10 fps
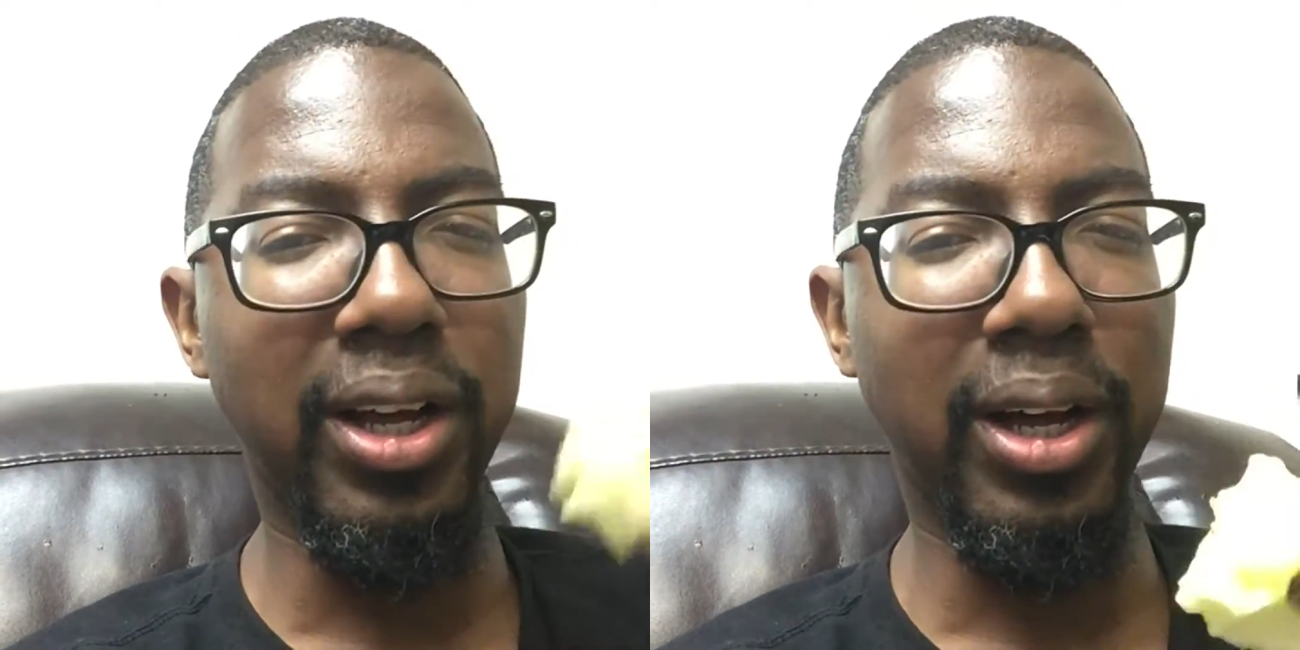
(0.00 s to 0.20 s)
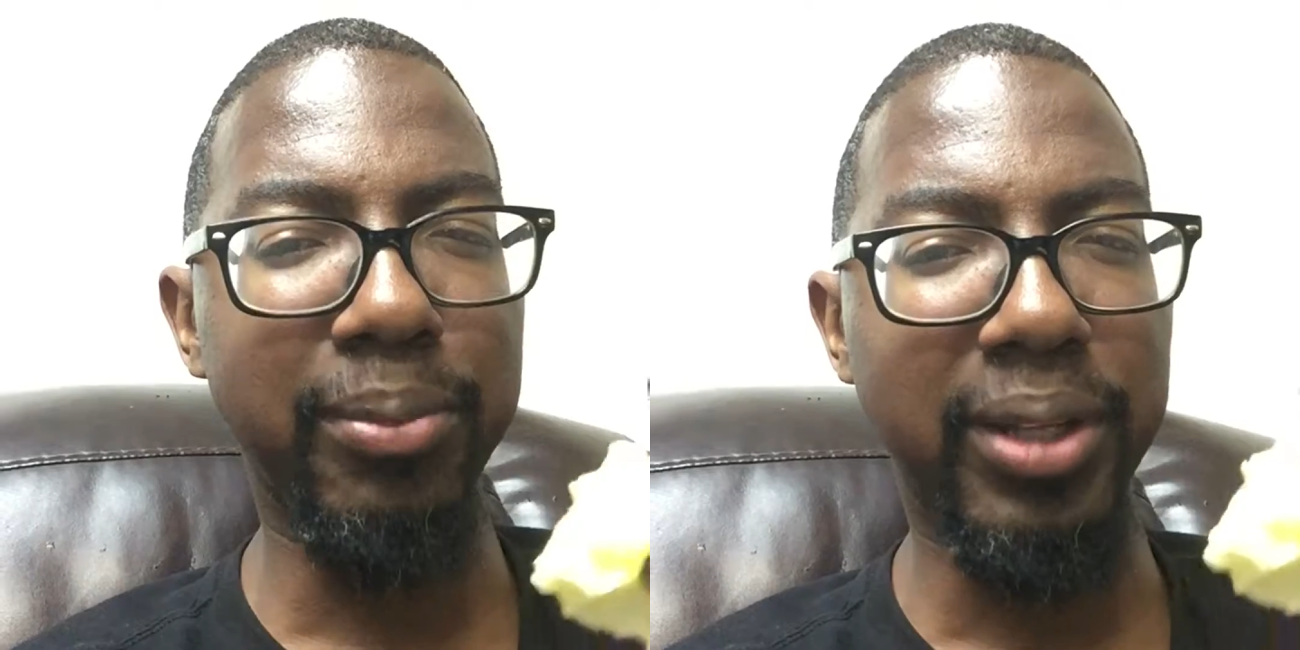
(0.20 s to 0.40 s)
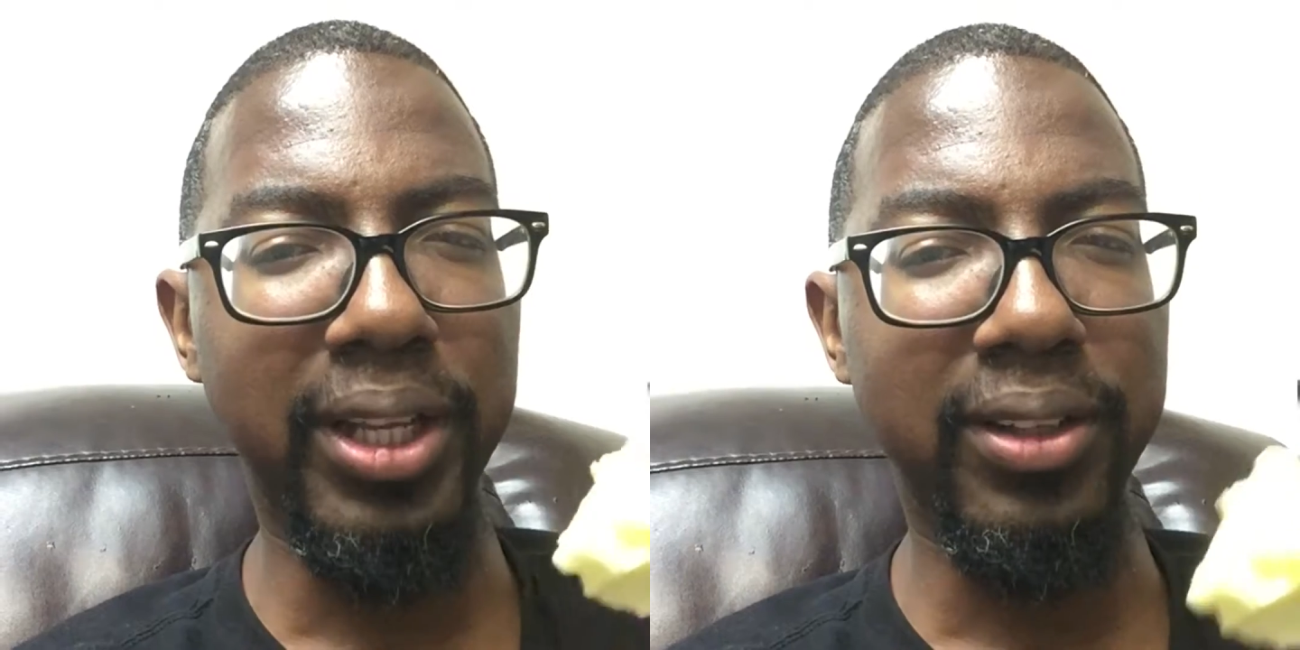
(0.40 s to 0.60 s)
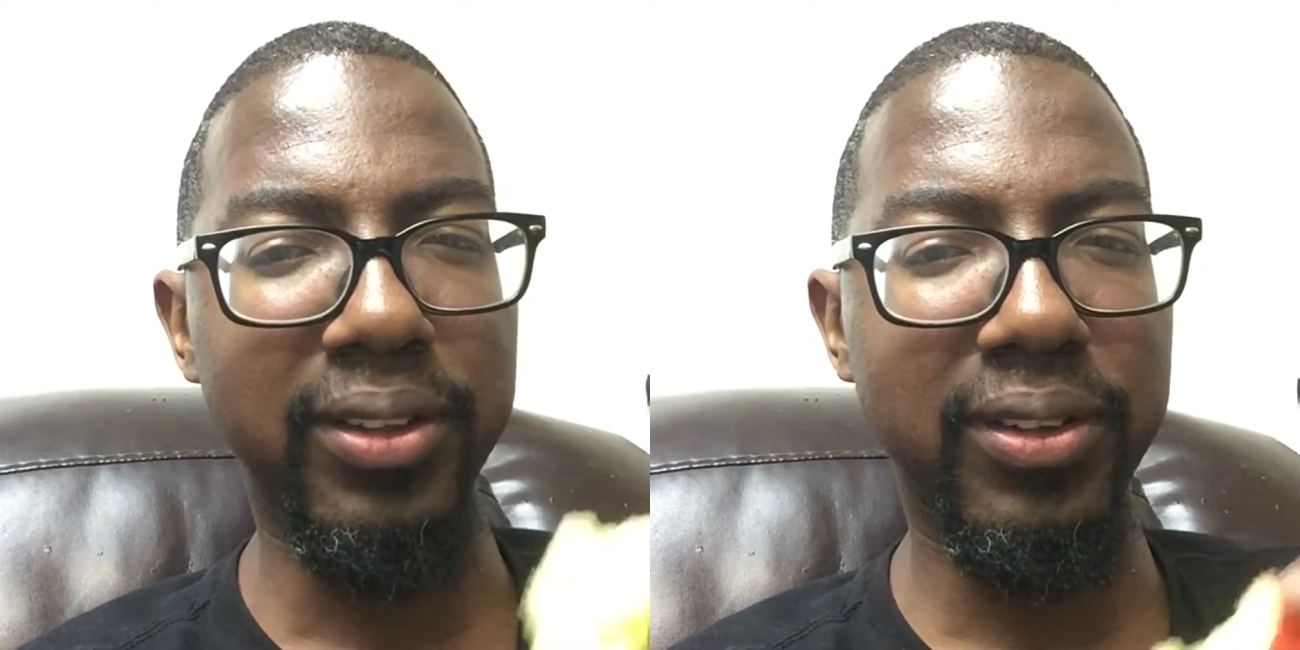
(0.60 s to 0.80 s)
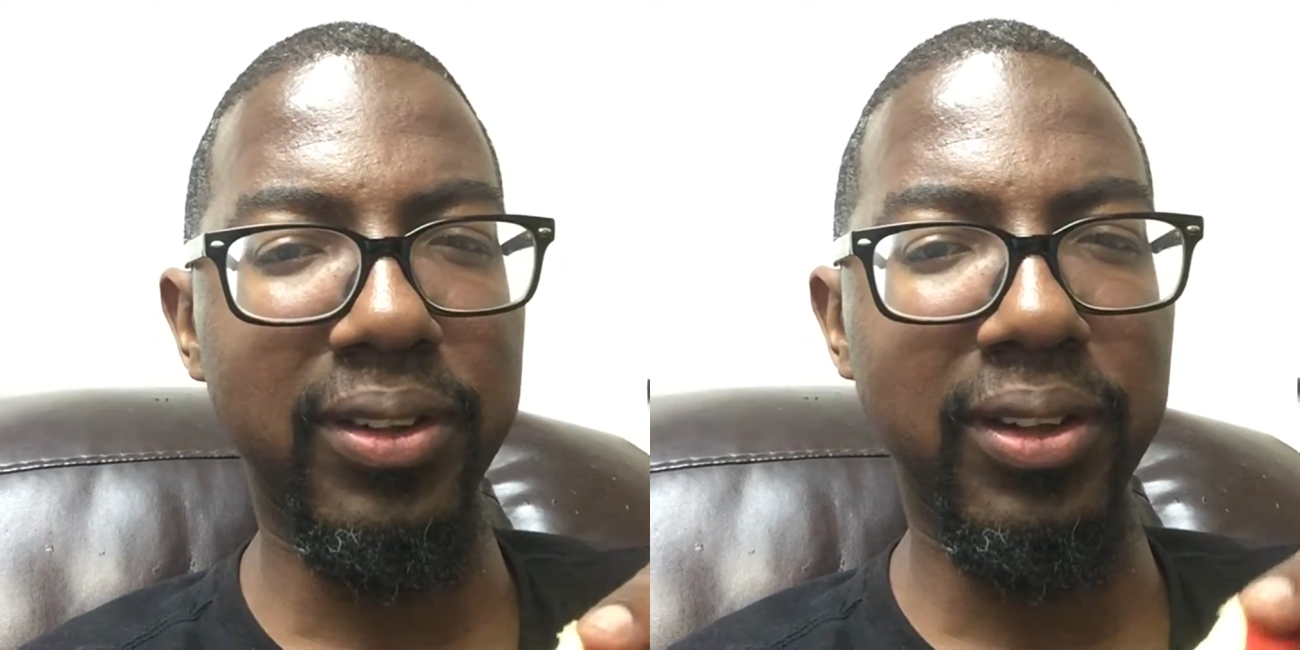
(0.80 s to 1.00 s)

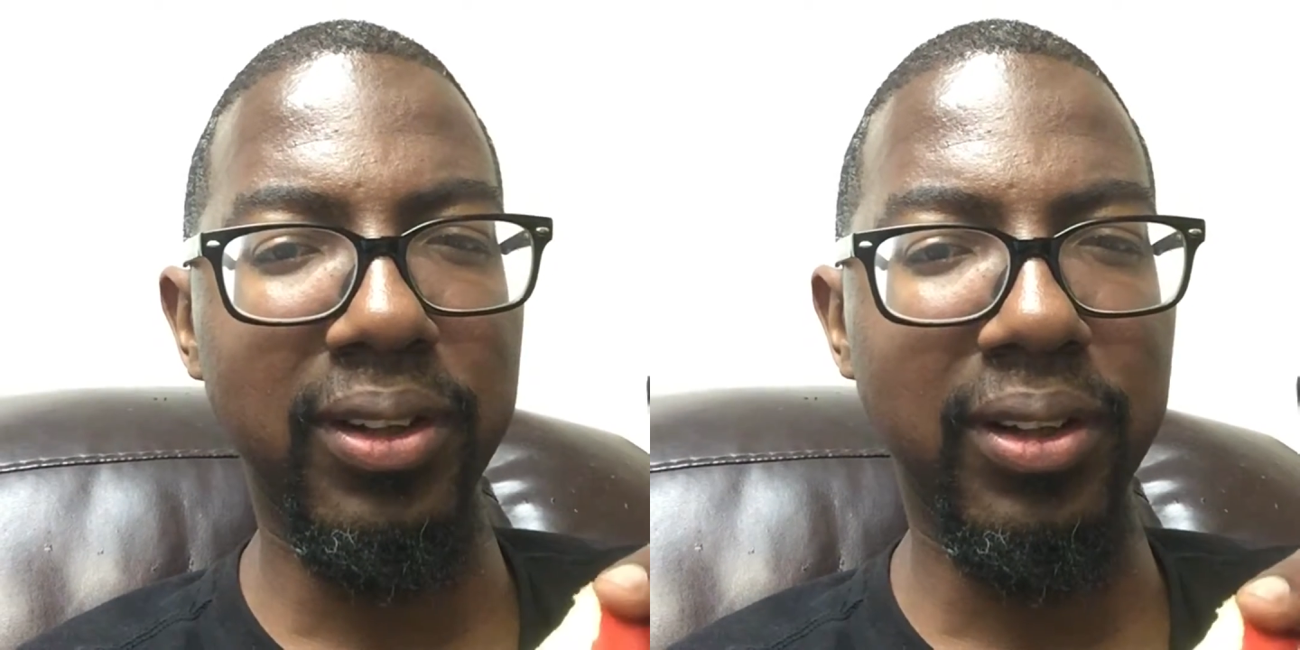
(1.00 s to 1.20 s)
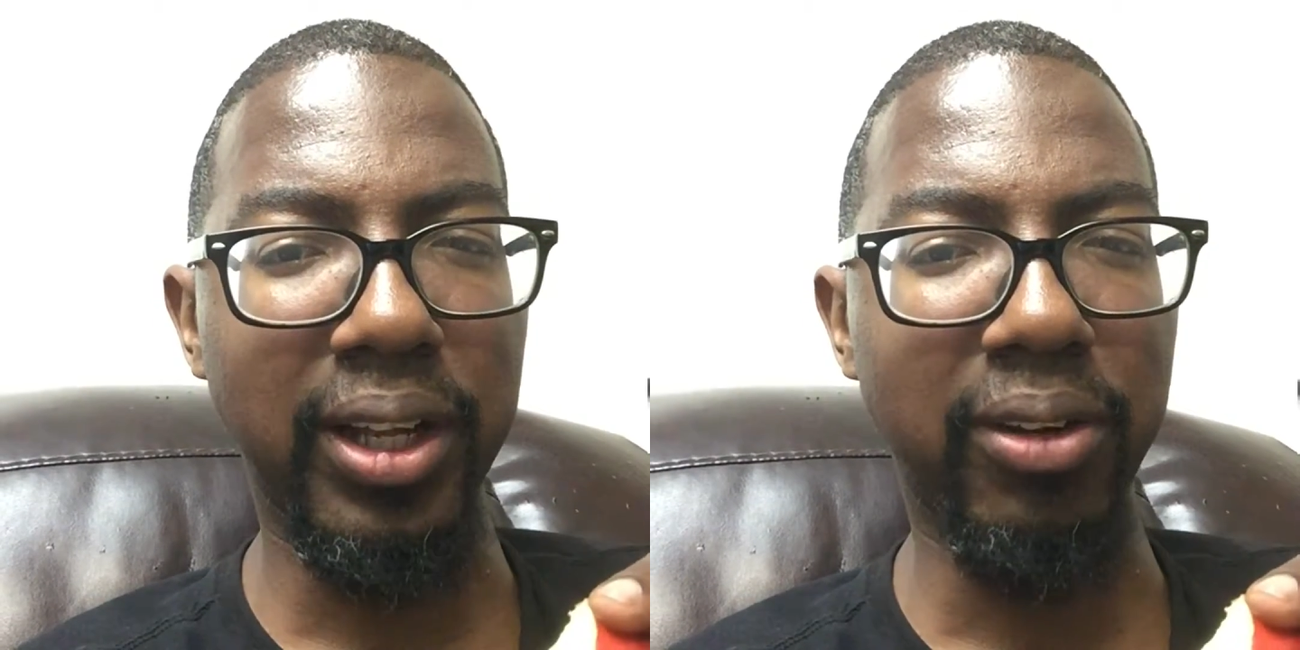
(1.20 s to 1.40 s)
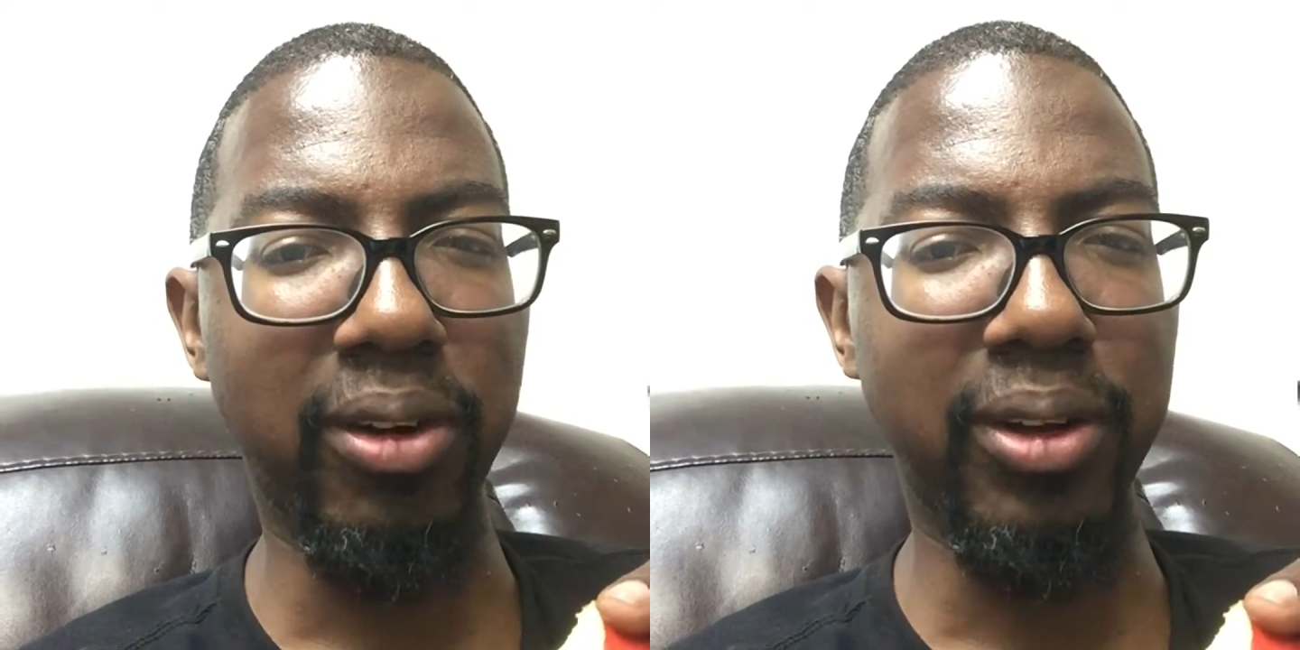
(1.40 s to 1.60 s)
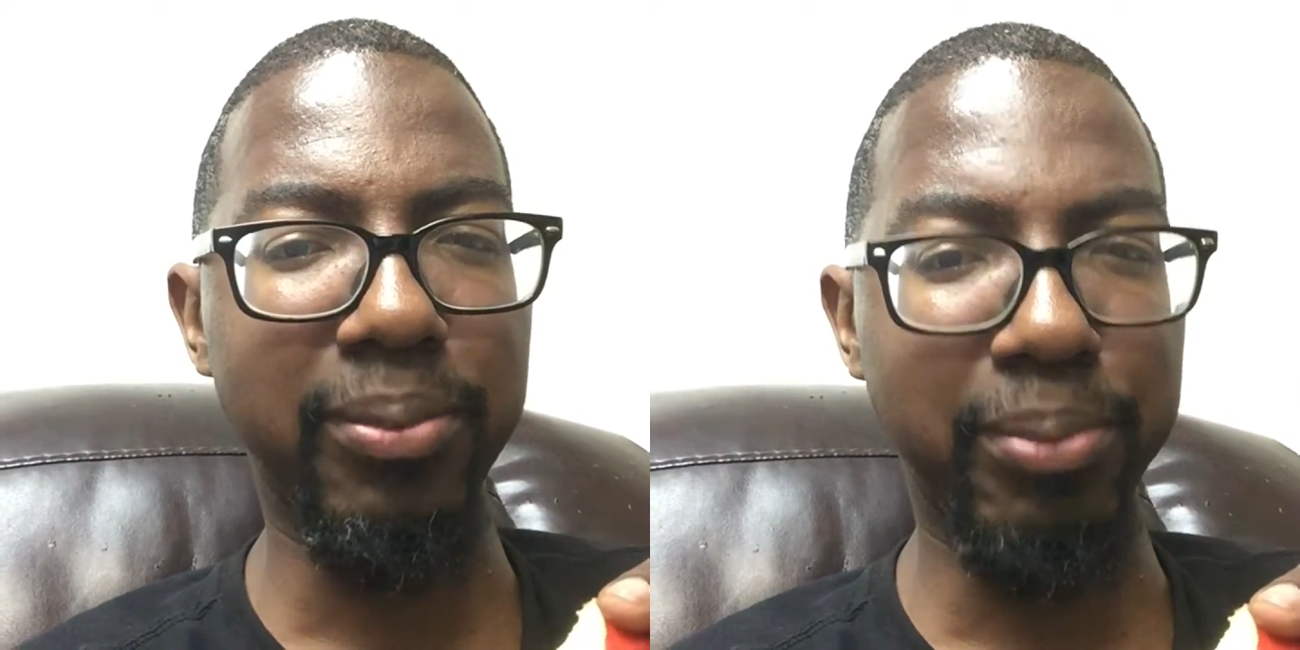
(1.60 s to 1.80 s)
Updates later on.